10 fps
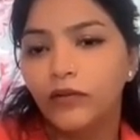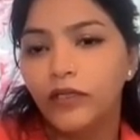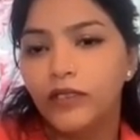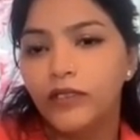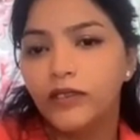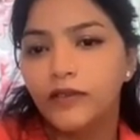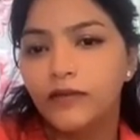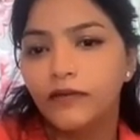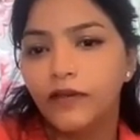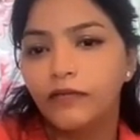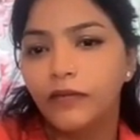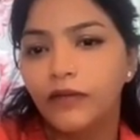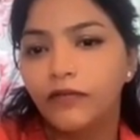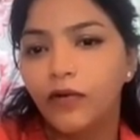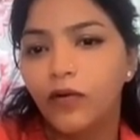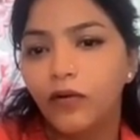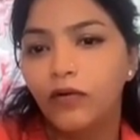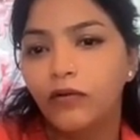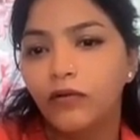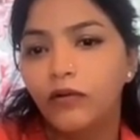that is 5 by 4